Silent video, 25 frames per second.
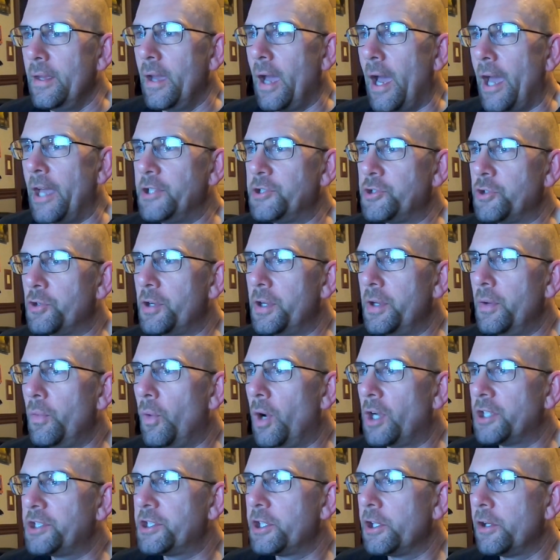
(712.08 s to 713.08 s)
I enjoy
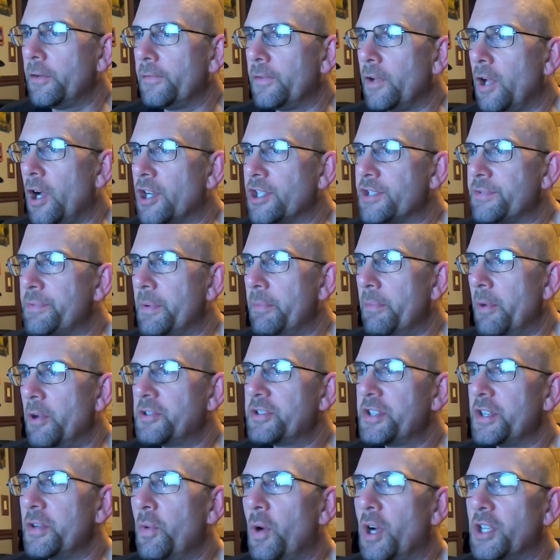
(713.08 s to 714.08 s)
watching your vlogs, but
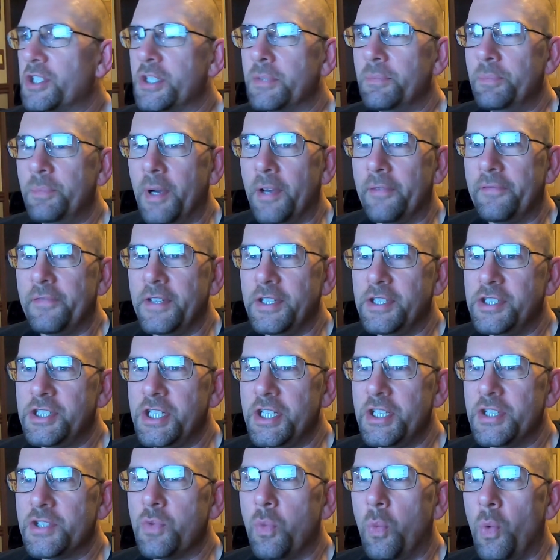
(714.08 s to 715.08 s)
mostly watching Buffy.
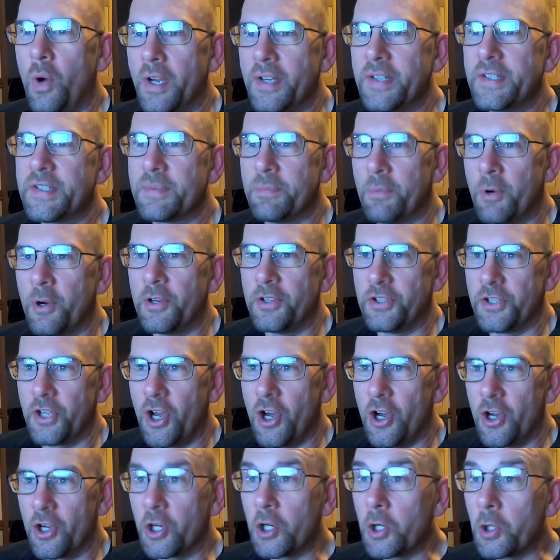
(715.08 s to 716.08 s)
She is one smart
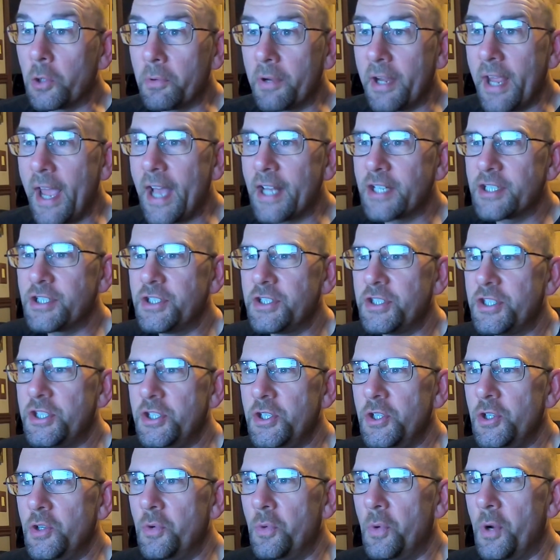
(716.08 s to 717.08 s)
dog. Her reaction to
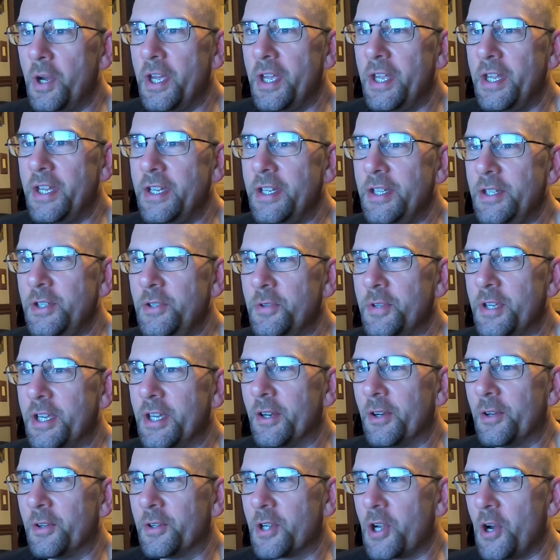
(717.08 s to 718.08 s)
you when you
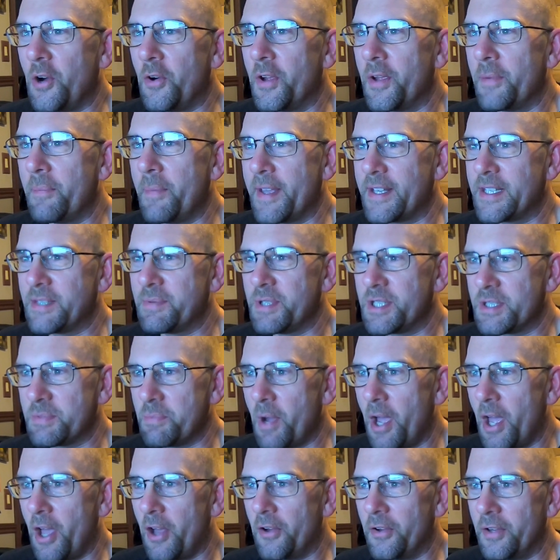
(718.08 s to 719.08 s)
get her going makes me
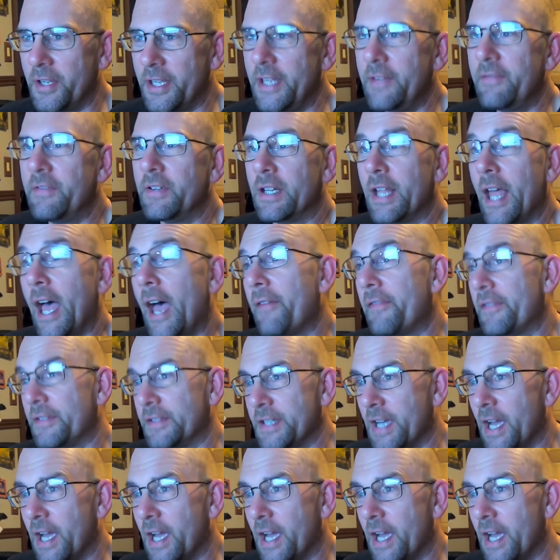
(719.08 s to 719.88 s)
smile, even laugh at